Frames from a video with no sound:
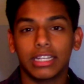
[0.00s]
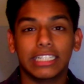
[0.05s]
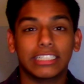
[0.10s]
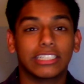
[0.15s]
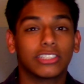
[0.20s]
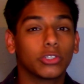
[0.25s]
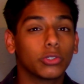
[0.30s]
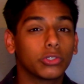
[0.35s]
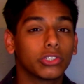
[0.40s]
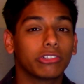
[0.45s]
It
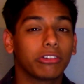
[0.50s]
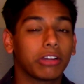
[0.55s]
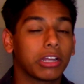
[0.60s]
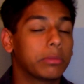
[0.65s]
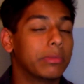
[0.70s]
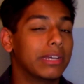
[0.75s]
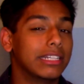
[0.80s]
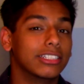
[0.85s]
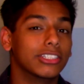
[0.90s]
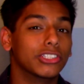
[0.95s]
is also
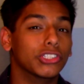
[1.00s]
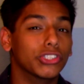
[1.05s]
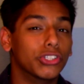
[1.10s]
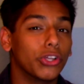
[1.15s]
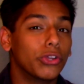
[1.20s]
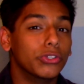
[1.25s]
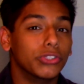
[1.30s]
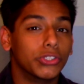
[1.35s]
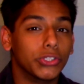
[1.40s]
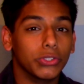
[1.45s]
recommended you
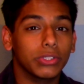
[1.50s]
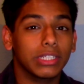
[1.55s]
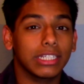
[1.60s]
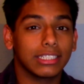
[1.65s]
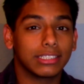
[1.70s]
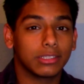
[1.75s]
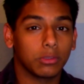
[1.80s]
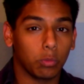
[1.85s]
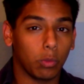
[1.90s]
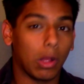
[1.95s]
don't do
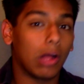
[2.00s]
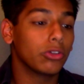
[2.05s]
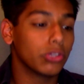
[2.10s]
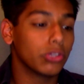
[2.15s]
this while